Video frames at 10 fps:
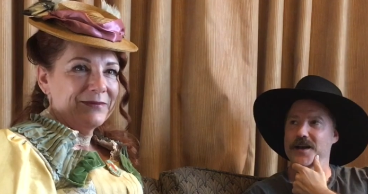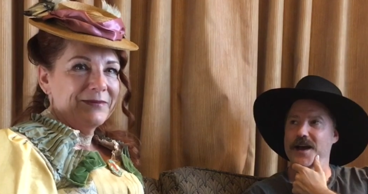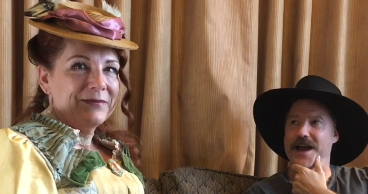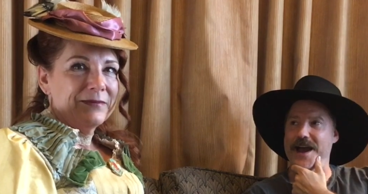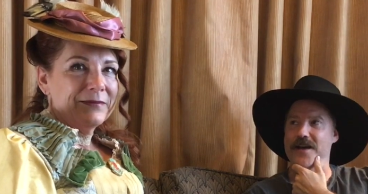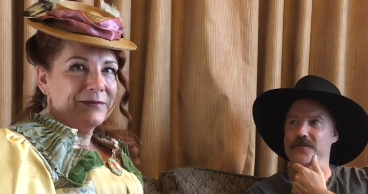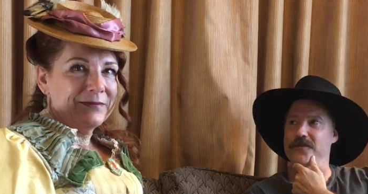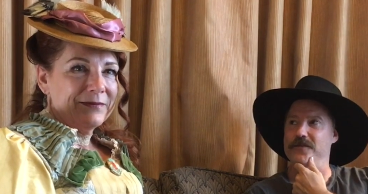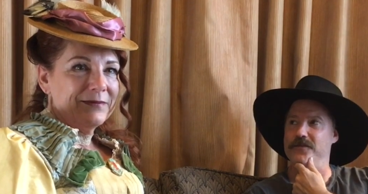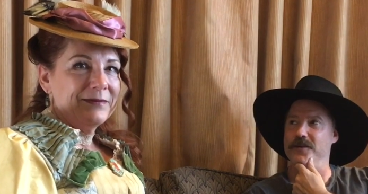Speaker 1: a hat
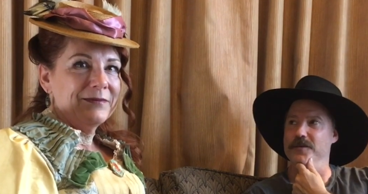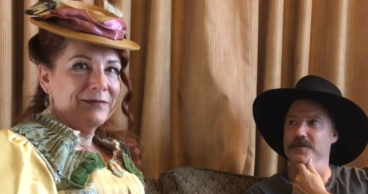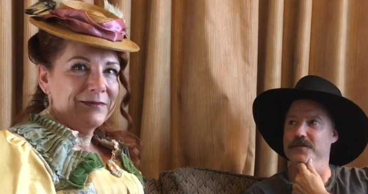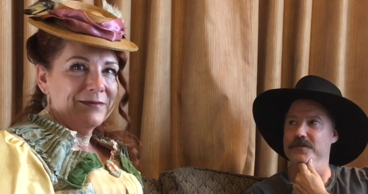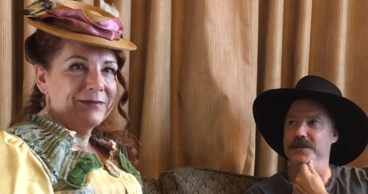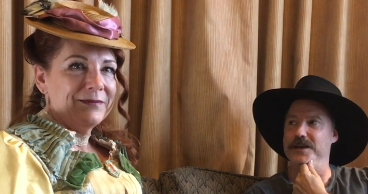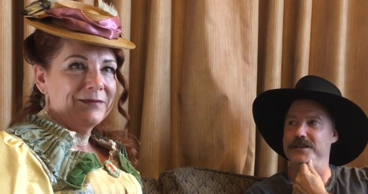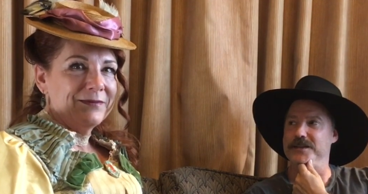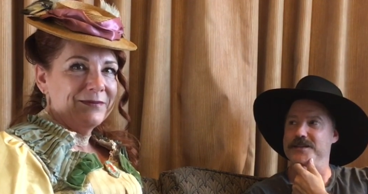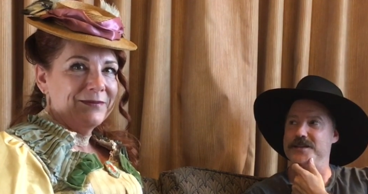from
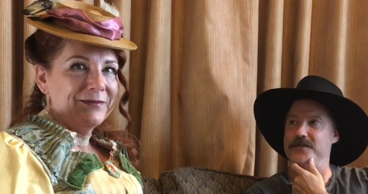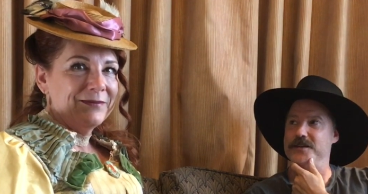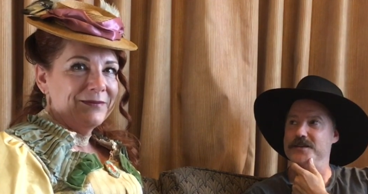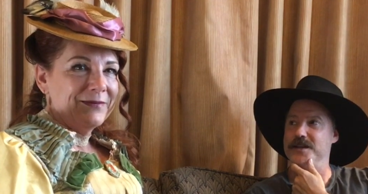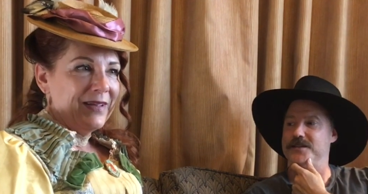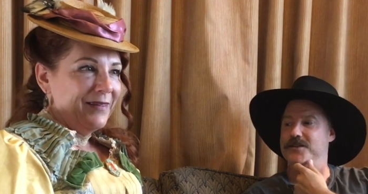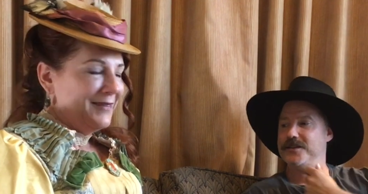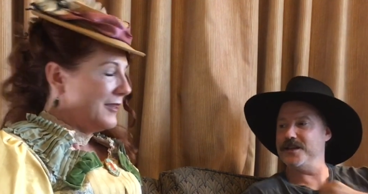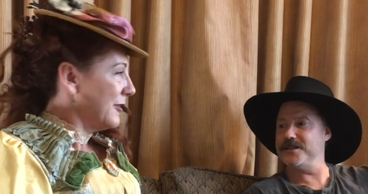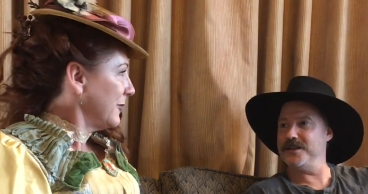1870s. That's
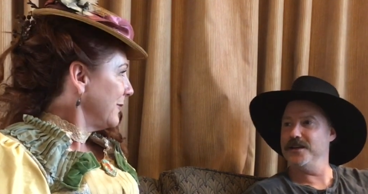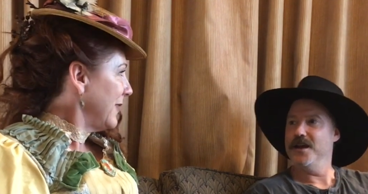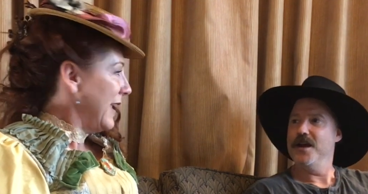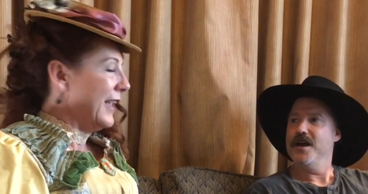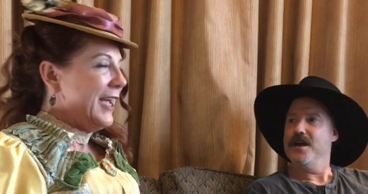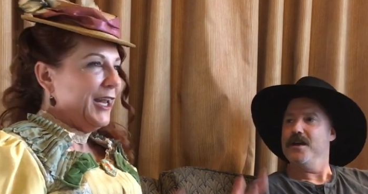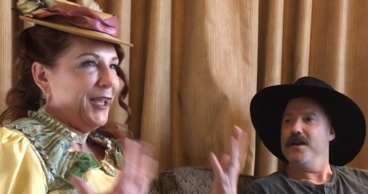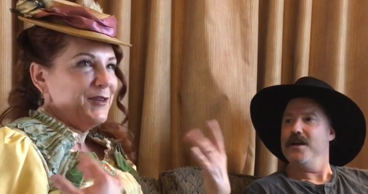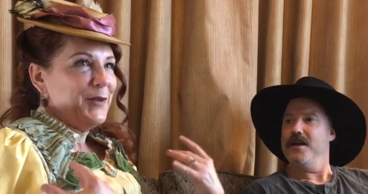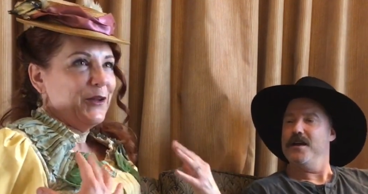that's neat.
Speaker 2: It kind of
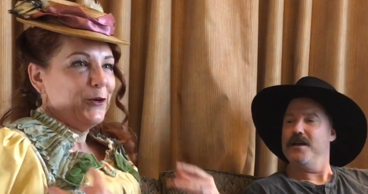gives me the